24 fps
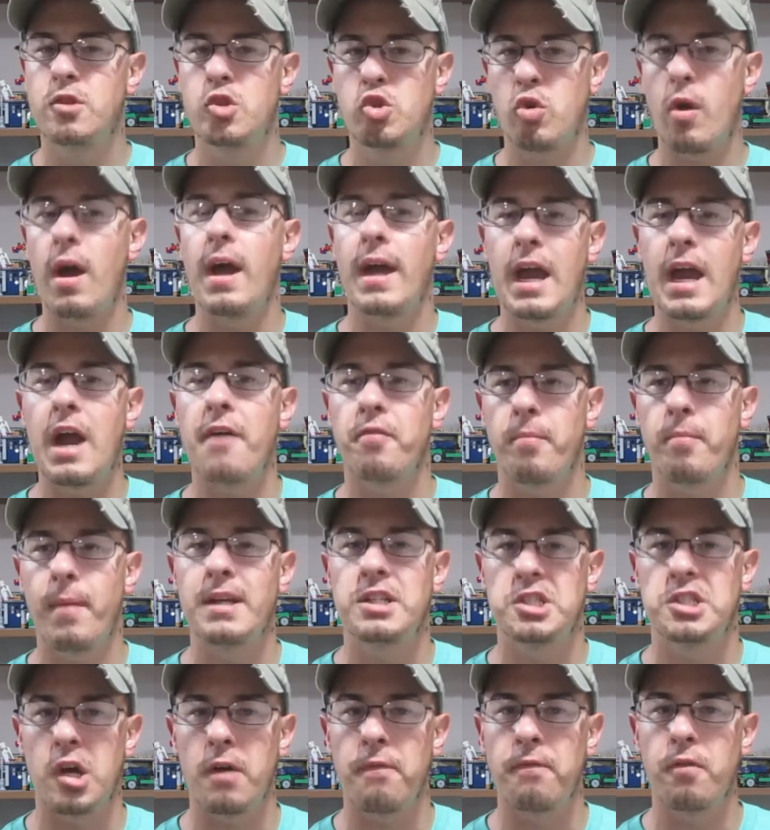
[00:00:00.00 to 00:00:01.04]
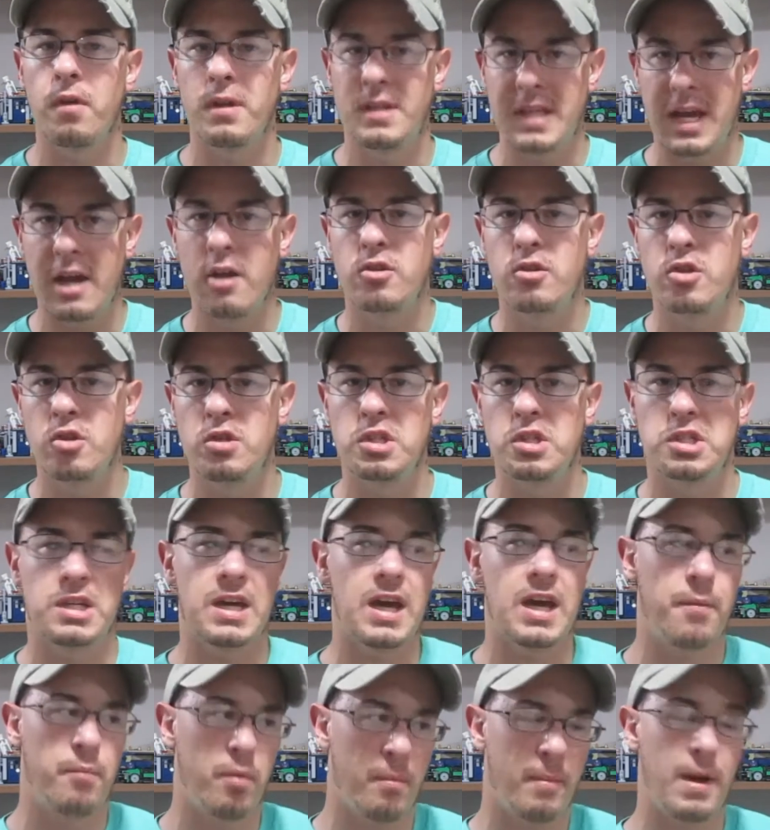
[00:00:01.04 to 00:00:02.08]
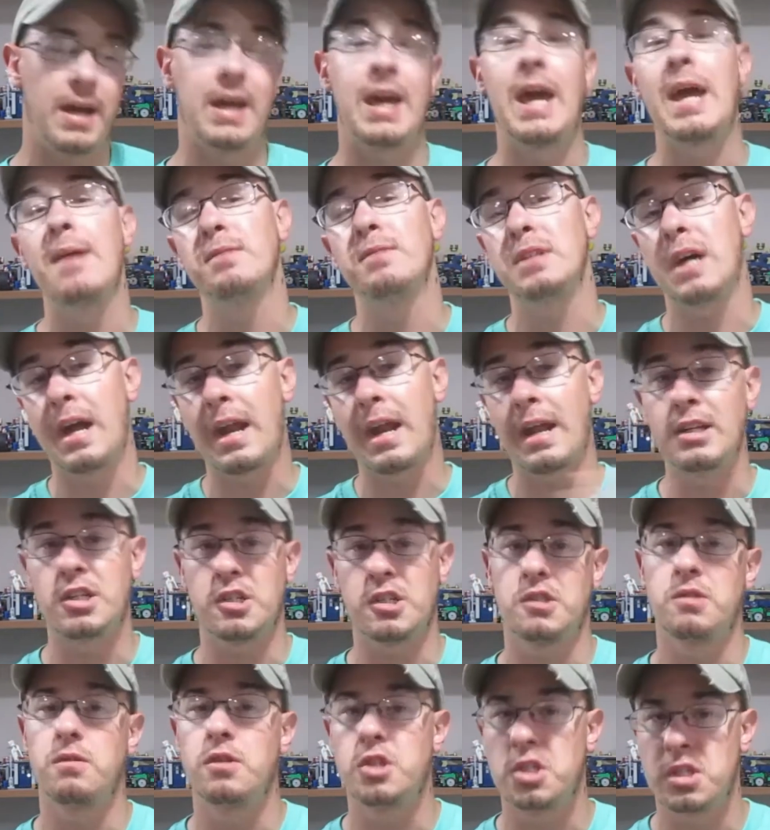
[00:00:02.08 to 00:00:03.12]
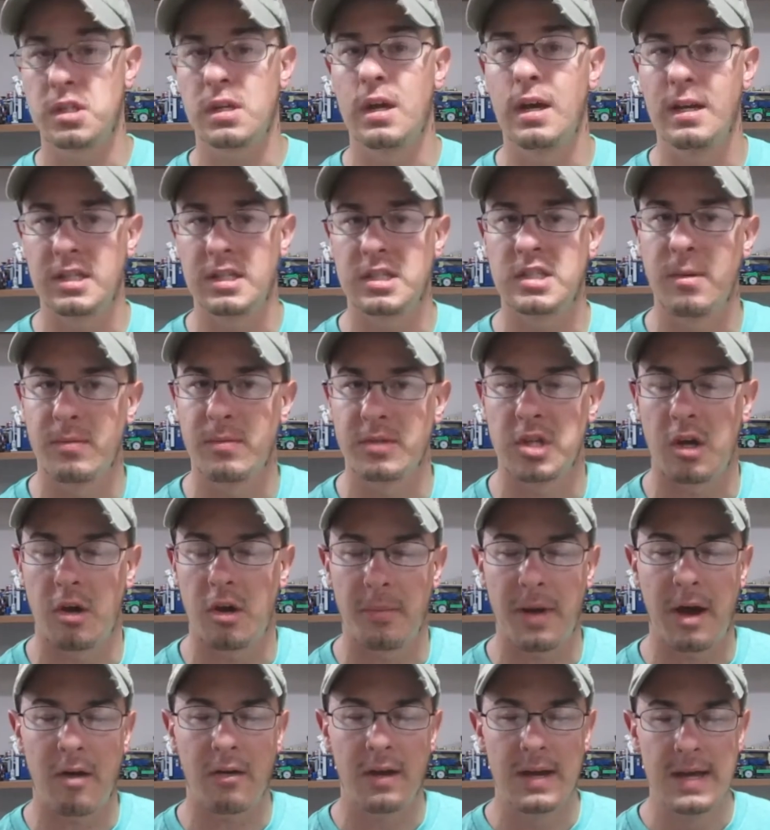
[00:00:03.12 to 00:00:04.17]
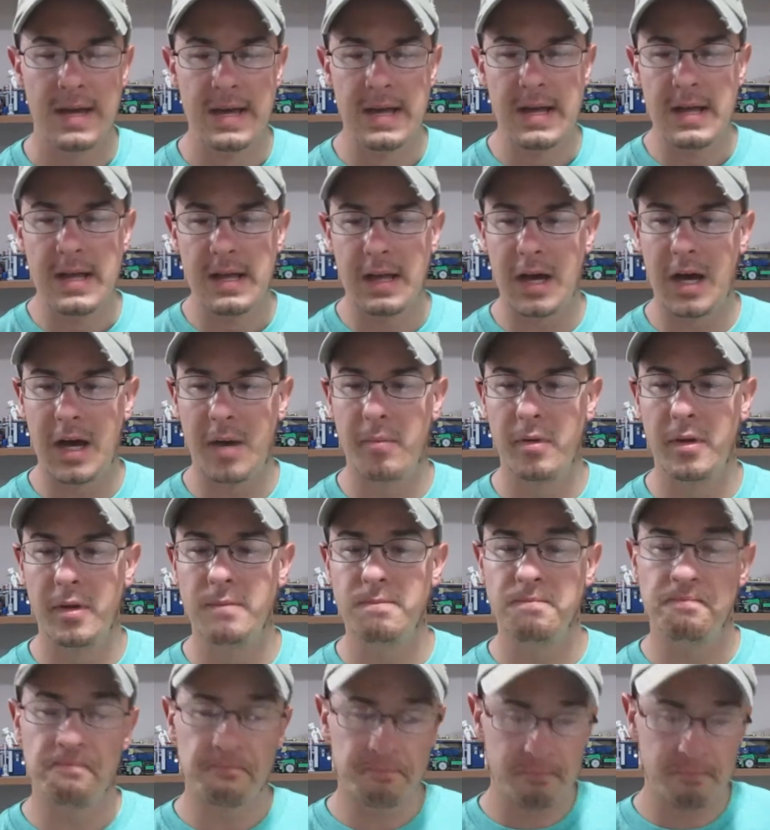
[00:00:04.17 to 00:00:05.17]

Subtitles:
trying it out for myself for a day or two just to kind of put my games on it and just see what it's all about. But